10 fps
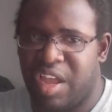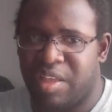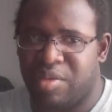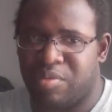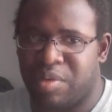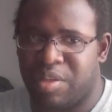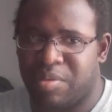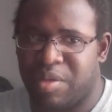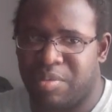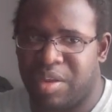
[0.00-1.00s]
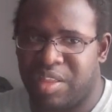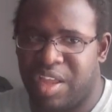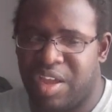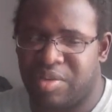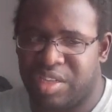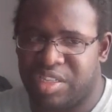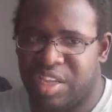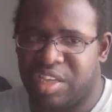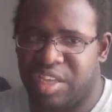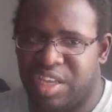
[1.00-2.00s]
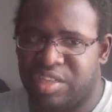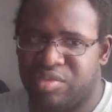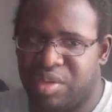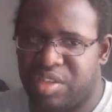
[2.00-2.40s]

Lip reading: had already read right now is dedicated straight